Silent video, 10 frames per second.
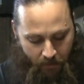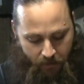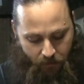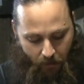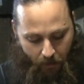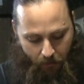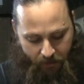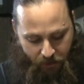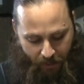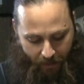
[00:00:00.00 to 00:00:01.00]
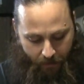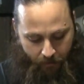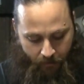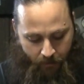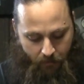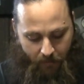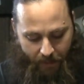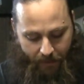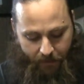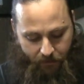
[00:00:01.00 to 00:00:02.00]
So I'll always check
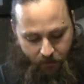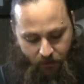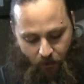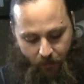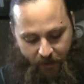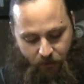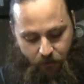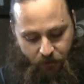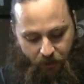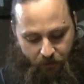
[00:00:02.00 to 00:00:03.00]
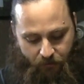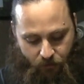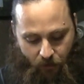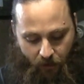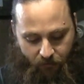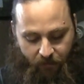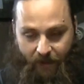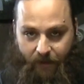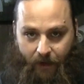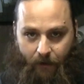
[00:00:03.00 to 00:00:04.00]
mine and try to make sure there's a good strong
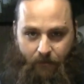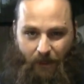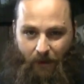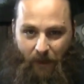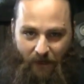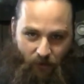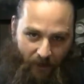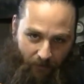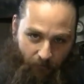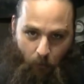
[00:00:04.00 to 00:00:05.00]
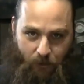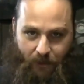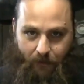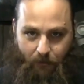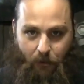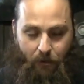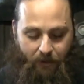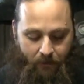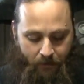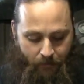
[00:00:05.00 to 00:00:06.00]
fit there, and I'm not trying to force it through and
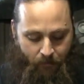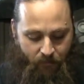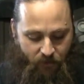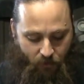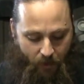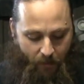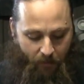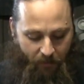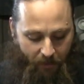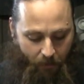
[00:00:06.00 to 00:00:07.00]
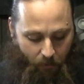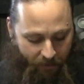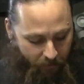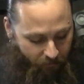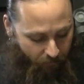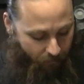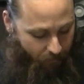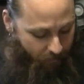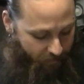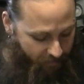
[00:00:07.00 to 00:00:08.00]
scrape up the nail when it goes through
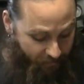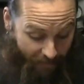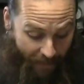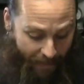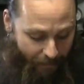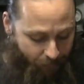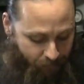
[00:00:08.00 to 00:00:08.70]
if I can.